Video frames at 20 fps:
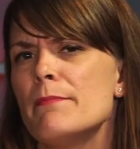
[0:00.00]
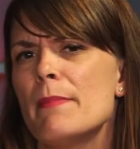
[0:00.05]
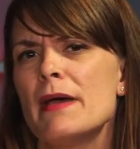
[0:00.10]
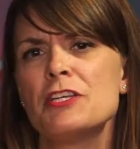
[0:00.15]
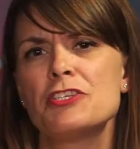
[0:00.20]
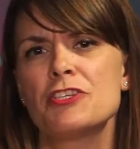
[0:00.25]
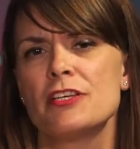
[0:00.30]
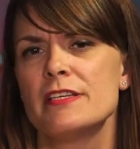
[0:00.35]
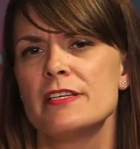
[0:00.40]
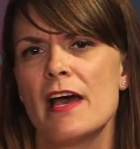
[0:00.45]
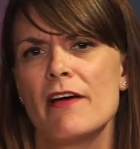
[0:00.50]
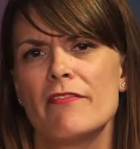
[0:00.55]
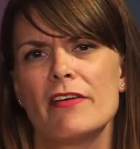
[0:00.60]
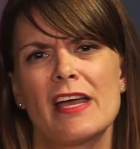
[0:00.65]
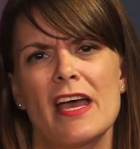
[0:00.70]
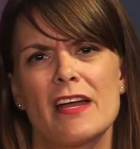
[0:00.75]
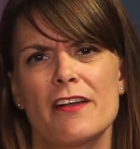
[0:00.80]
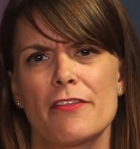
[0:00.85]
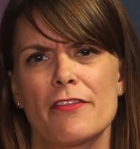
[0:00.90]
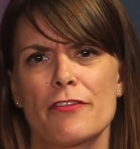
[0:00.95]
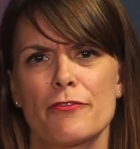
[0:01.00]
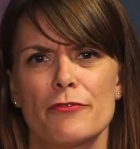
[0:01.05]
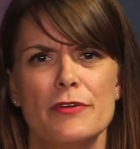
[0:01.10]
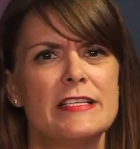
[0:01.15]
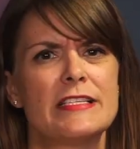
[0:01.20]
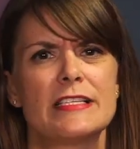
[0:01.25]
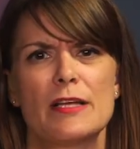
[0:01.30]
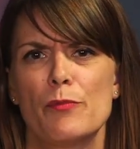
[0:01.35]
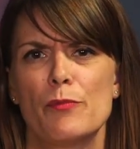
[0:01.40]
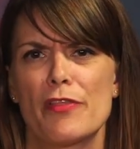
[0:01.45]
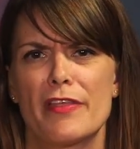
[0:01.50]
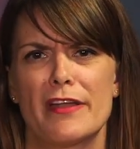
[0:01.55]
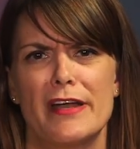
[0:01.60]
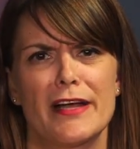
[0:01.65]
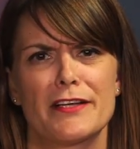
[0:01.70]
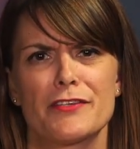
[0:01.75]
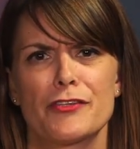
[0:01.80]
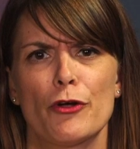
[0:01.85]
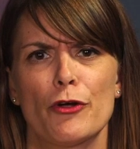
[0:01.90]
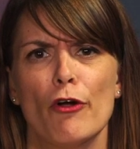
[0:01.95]
mentioned having had a threesome with an
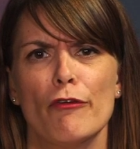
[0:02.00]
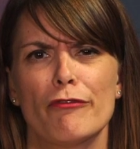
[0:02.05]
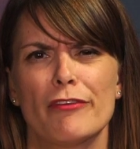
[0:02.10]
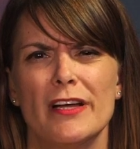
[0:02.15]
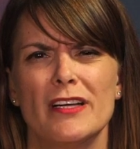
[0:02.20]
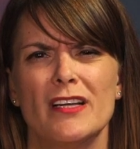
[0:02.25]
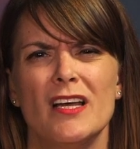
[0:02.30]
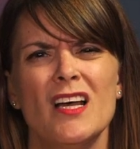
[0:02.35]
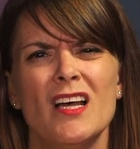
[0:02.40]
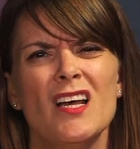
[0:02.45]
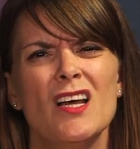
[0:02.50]
ex-girlfriend.